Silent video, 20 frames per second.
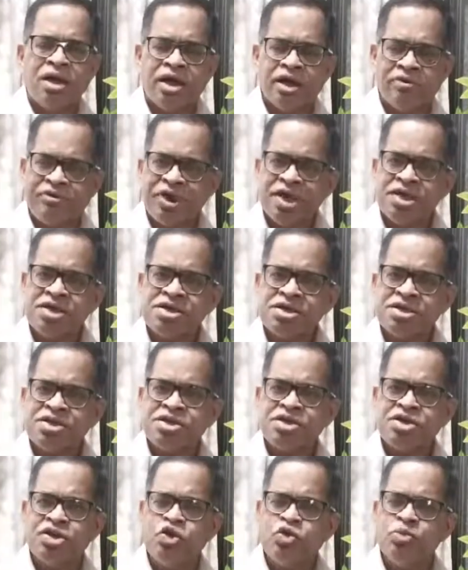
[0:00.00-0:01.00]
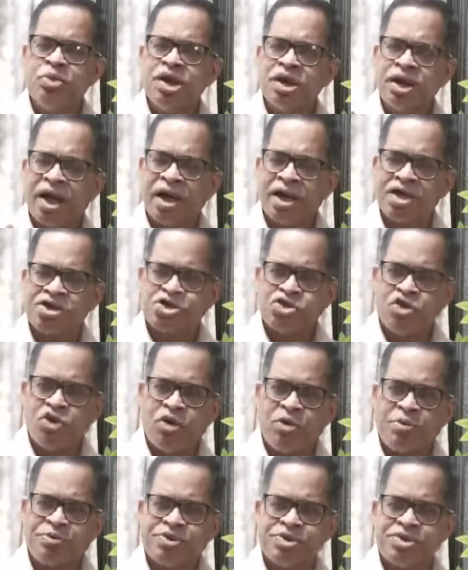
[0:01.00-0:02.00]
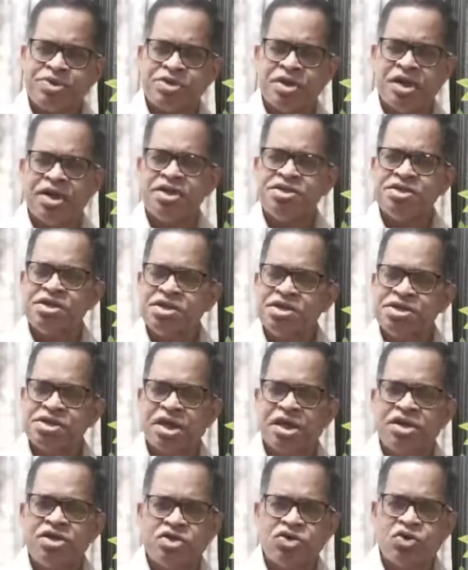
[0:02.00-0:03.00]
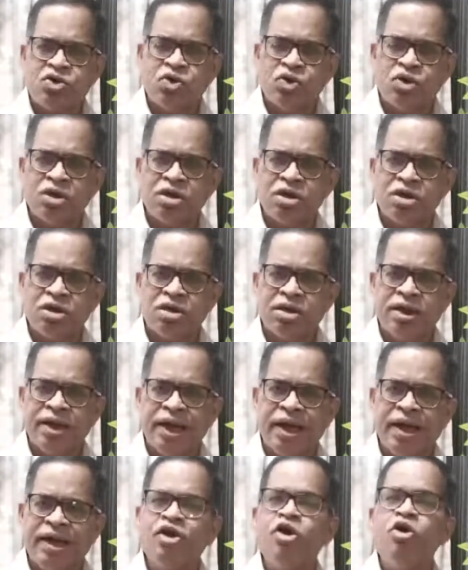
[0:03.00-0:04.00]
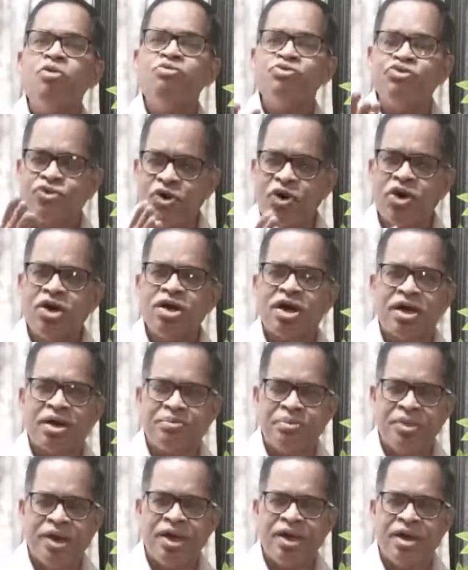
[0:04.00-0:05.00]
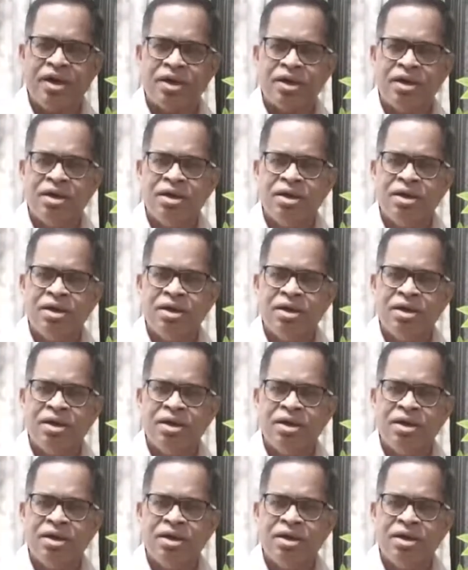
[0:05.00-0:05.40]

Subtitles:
Defense, human catastrophes, disease control, telecom fault repair,